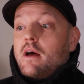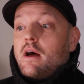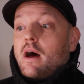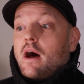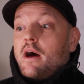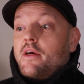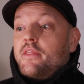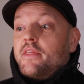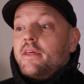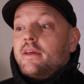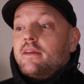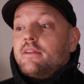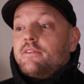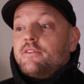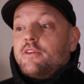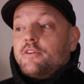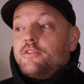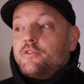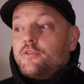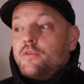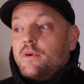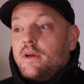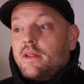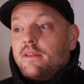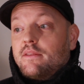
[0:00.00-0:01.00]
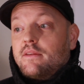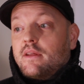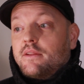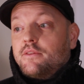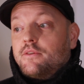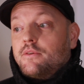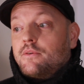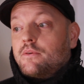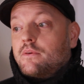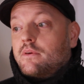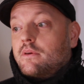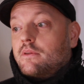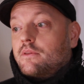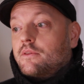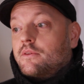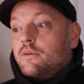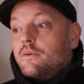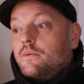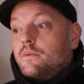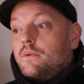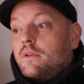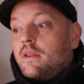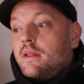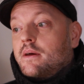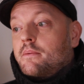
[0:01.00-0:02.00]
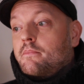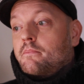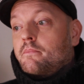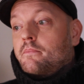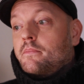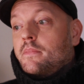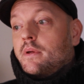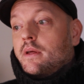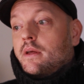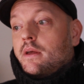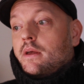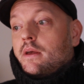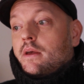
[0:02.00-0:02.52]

I think it's a trend that you do them